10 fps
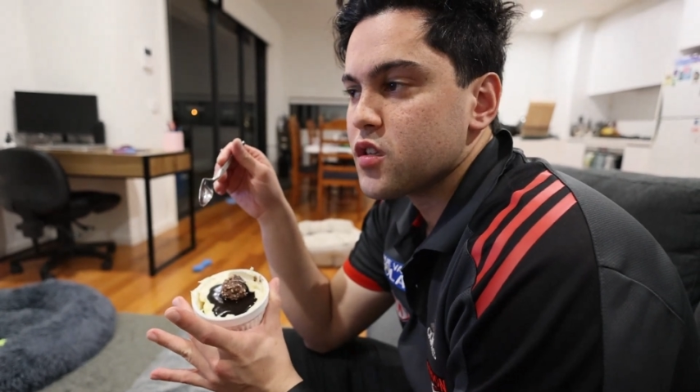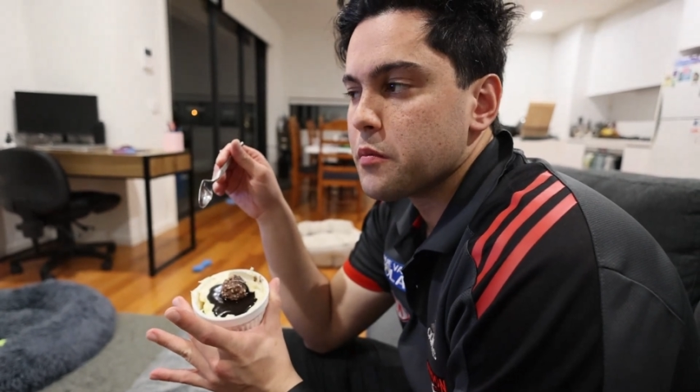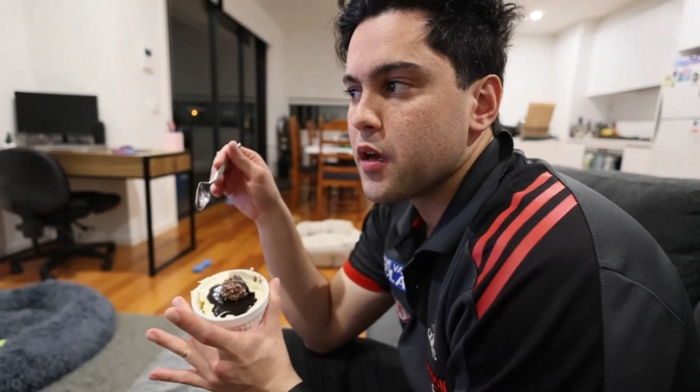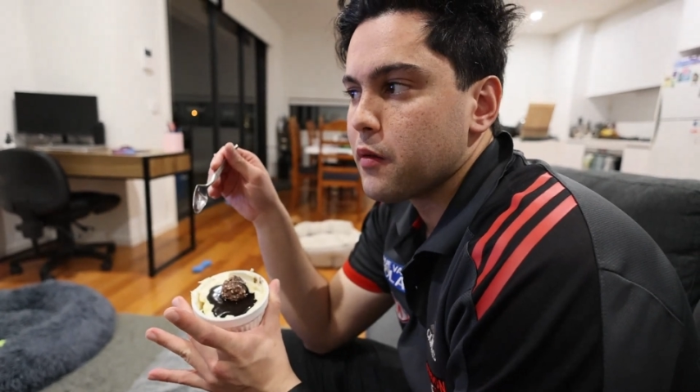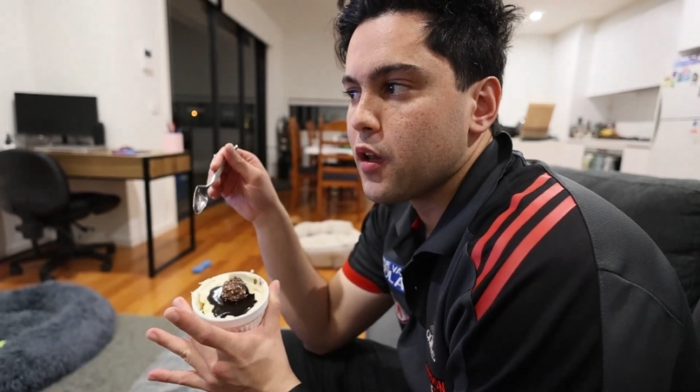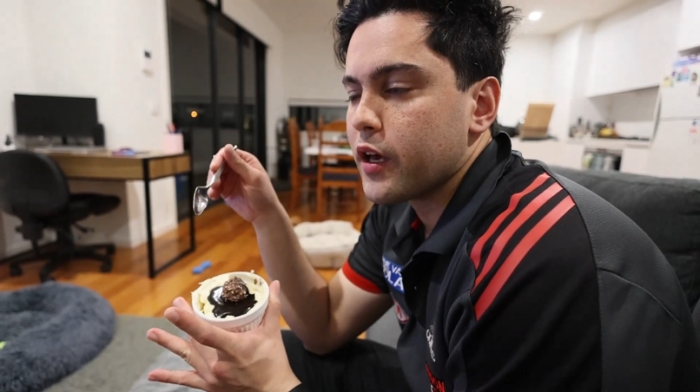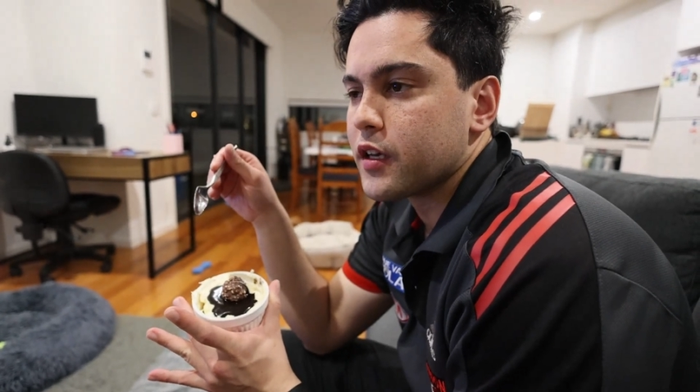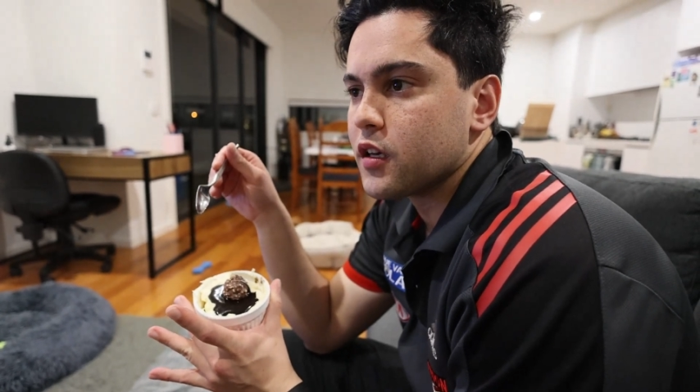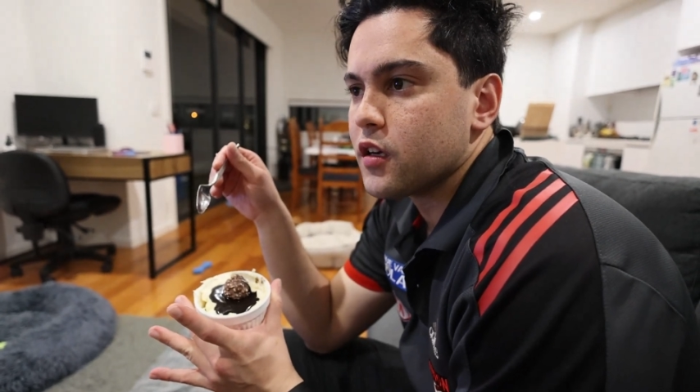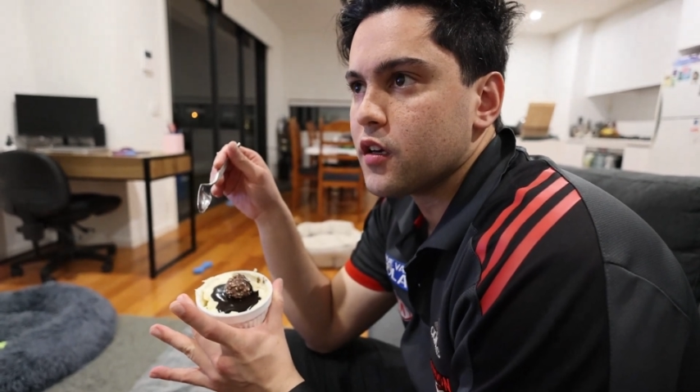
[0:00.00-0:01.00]
And maybe
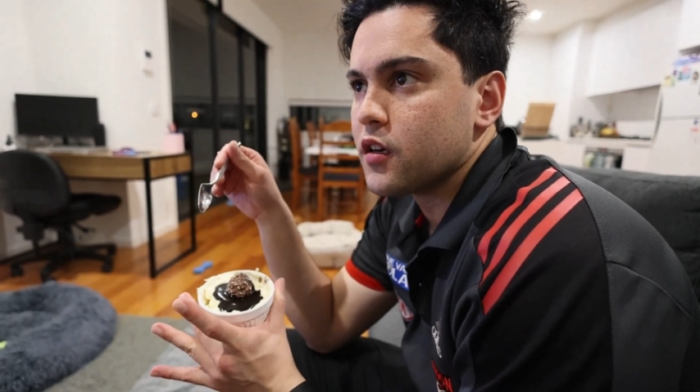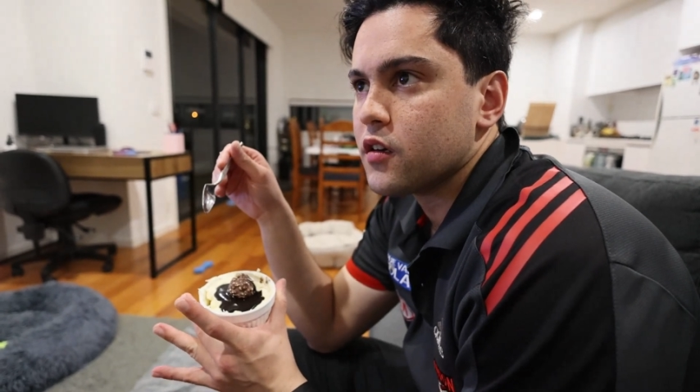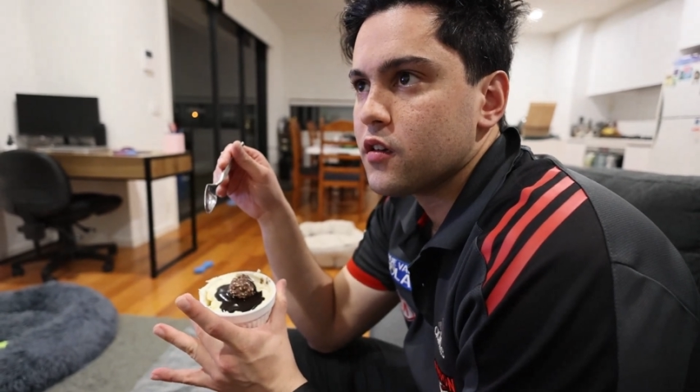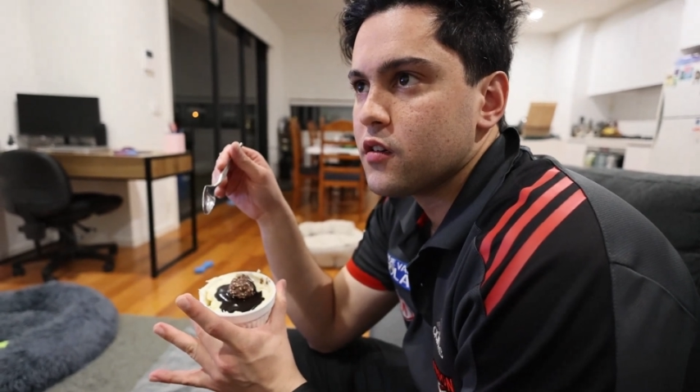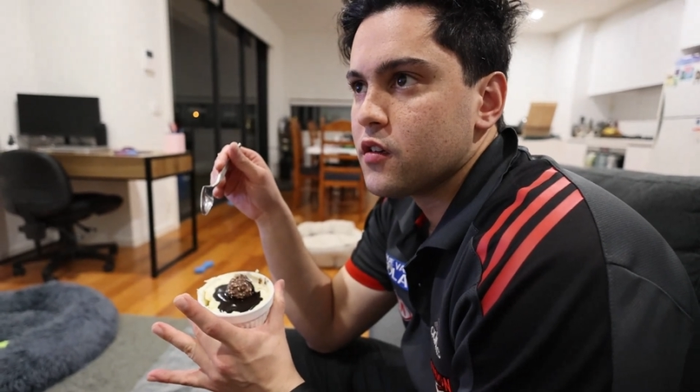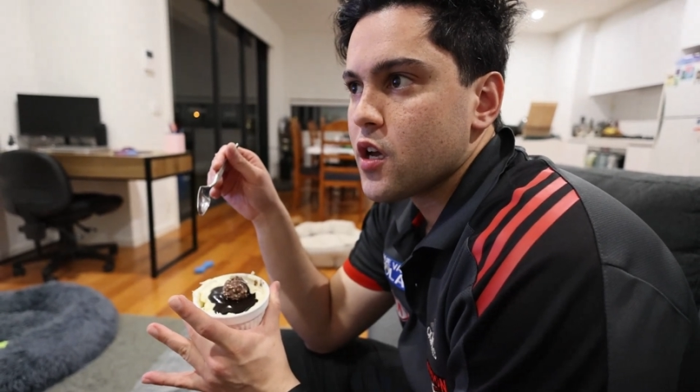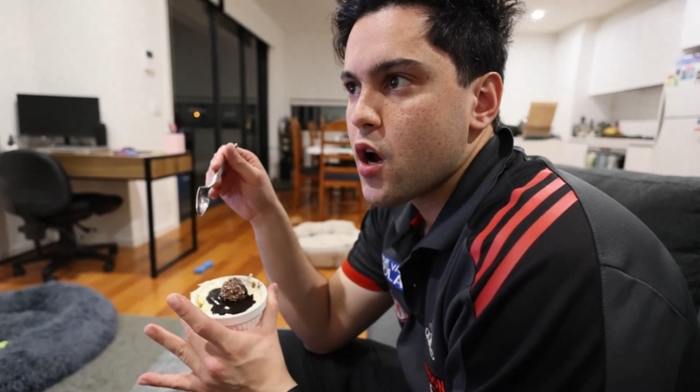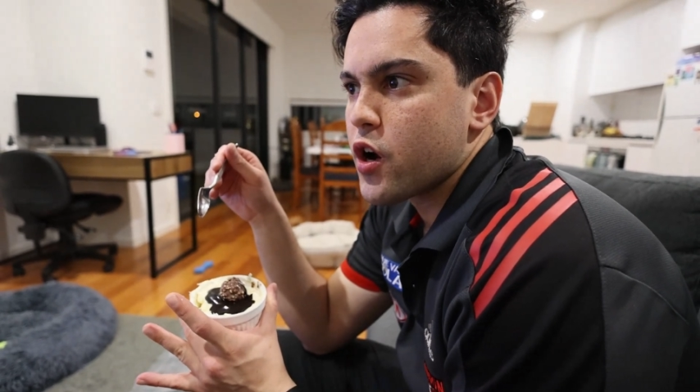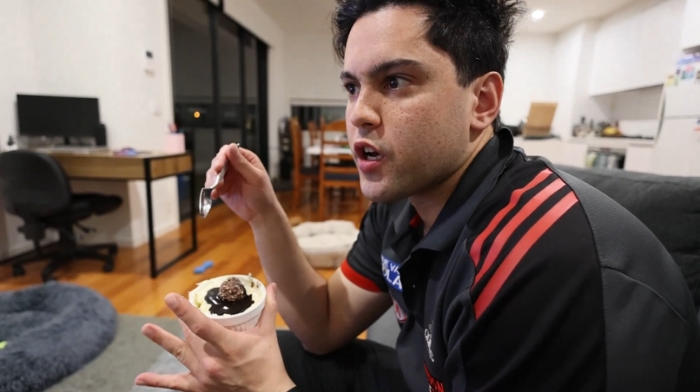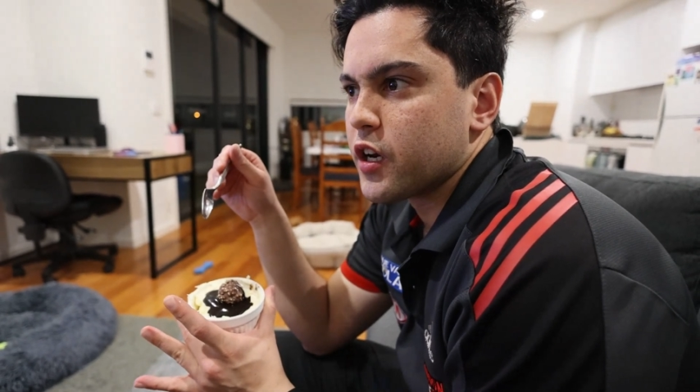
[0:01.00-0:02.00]
like a,
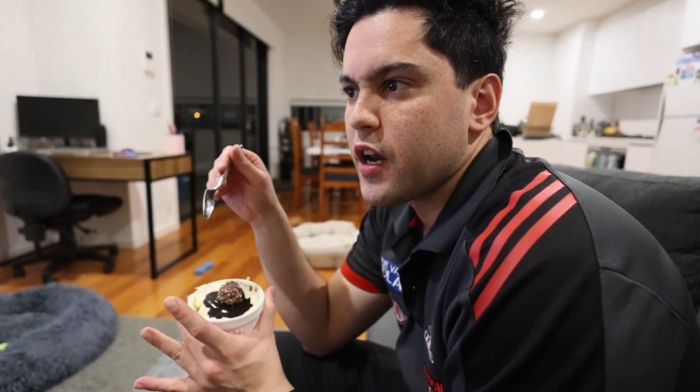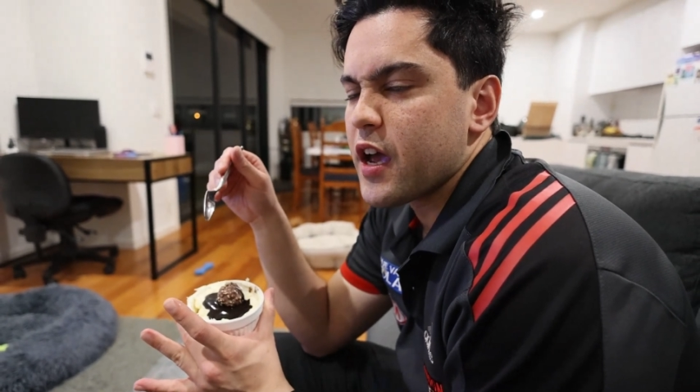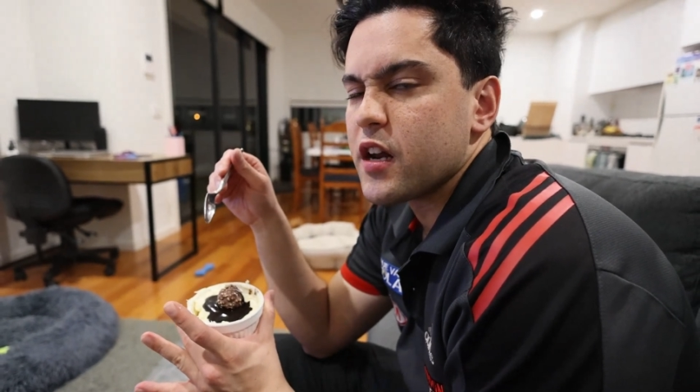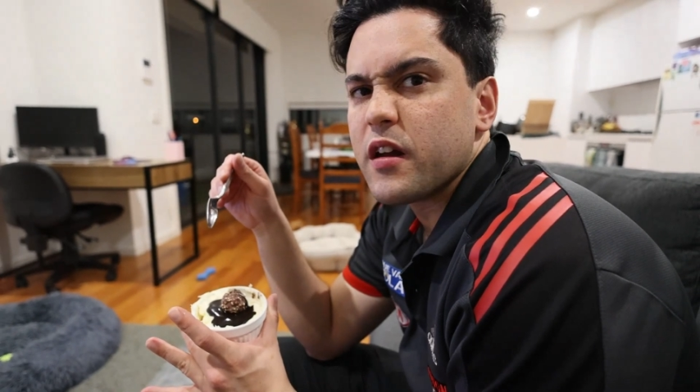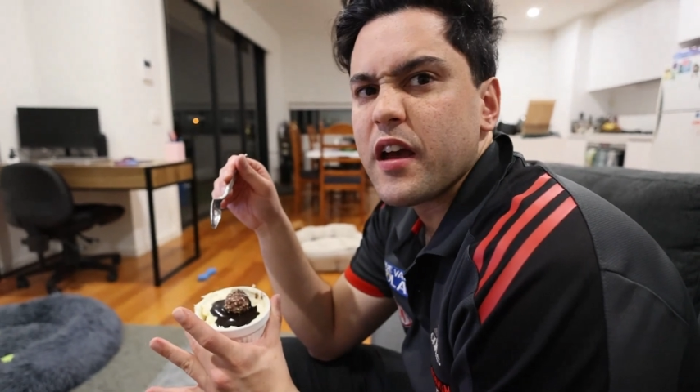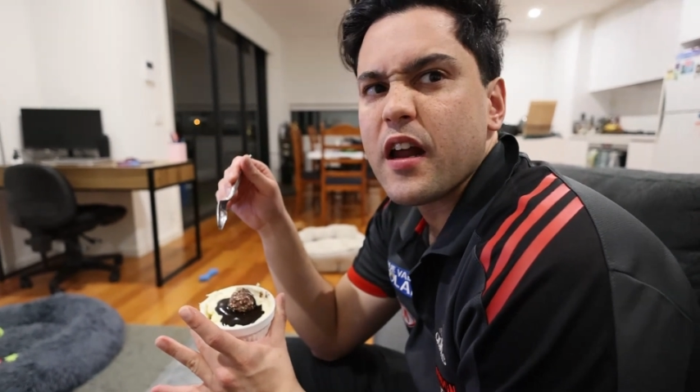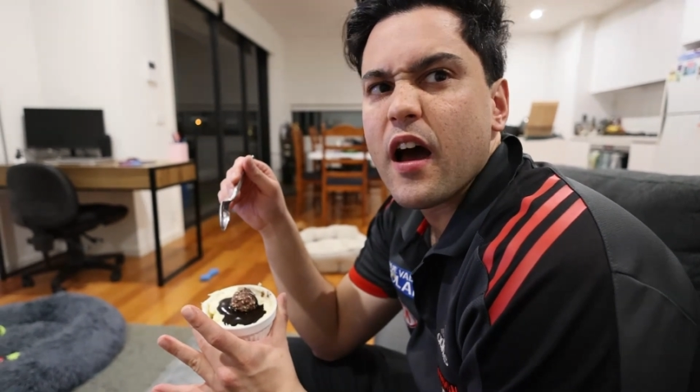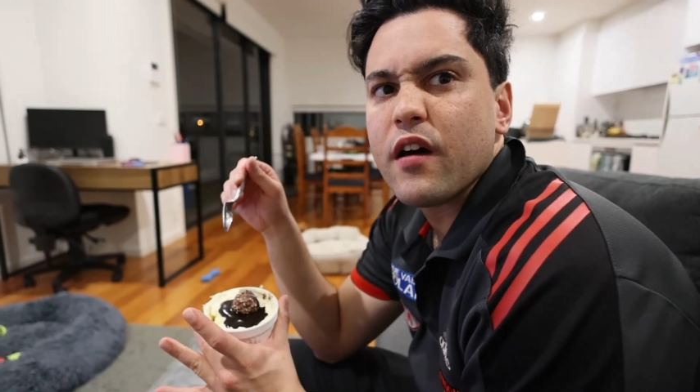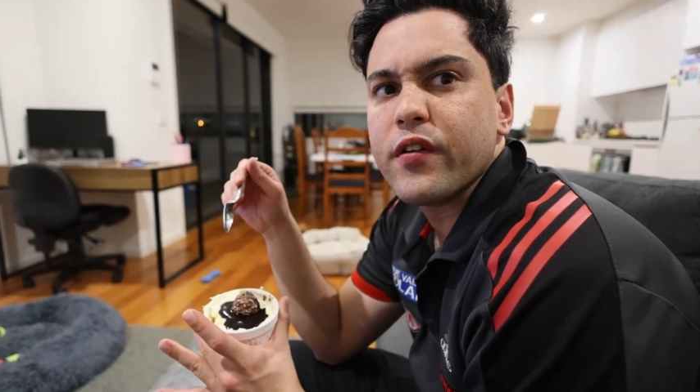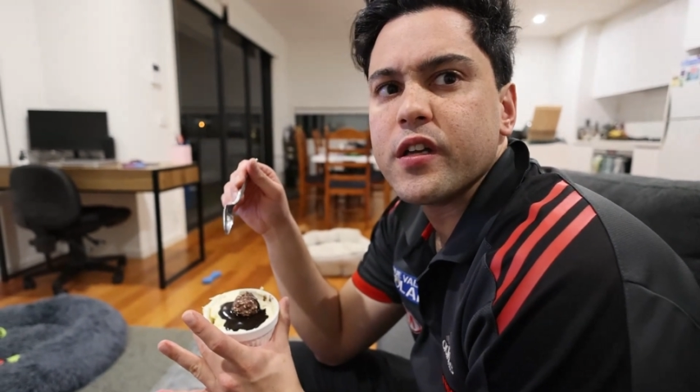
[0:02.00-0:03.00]
I reckon an 8, 8.5
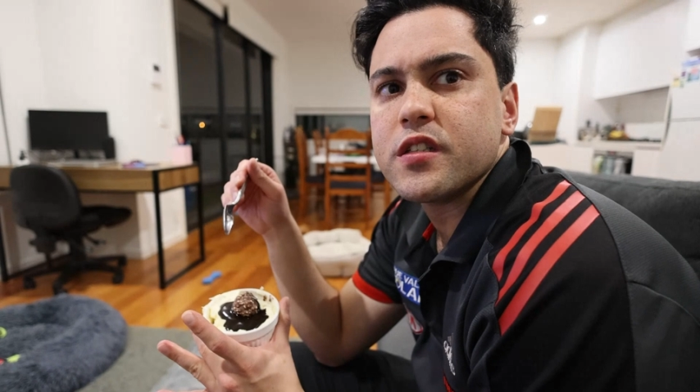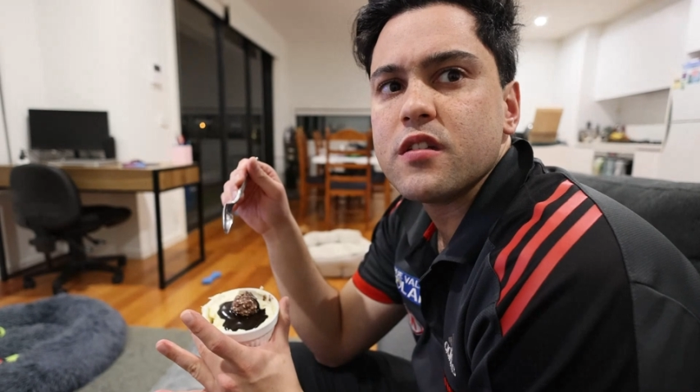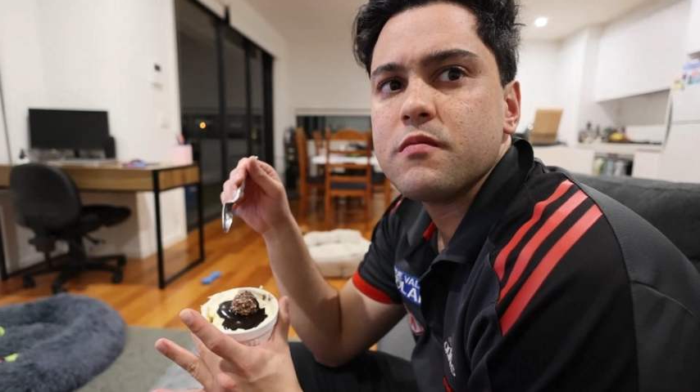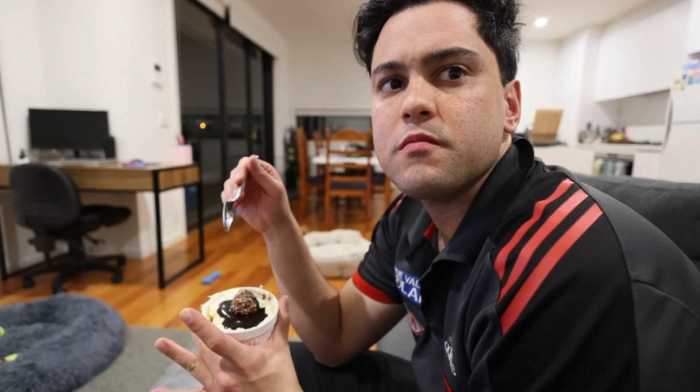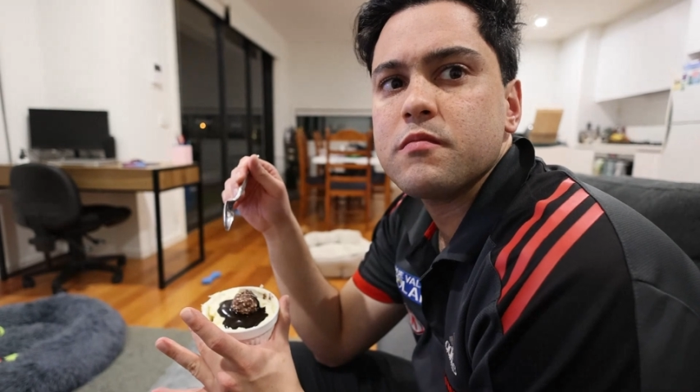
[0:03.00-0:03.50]
out of 10.